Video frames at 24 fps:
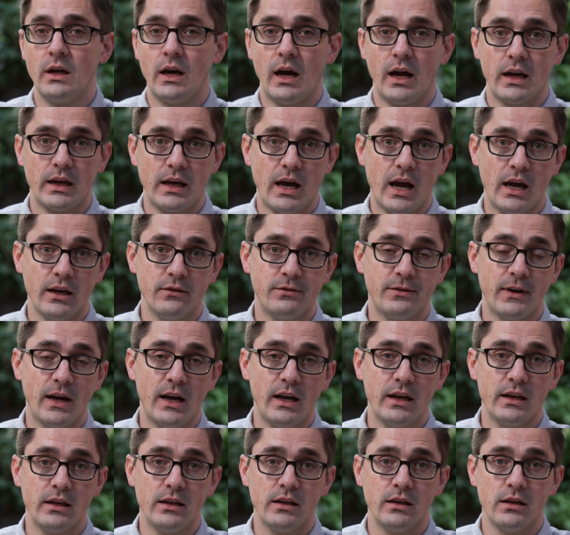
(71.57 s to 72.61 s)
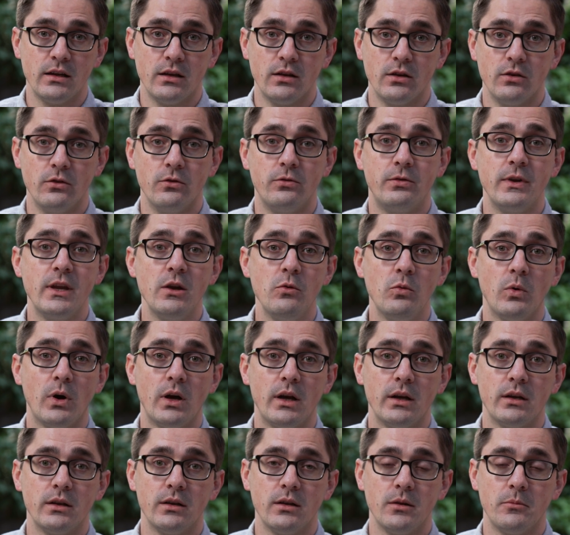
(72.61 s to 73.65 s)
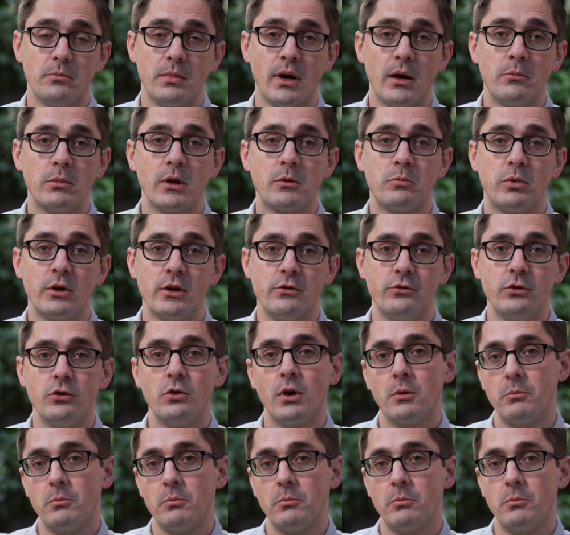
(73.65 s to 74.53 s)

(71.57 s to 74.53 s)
on Hifi V1 public preview on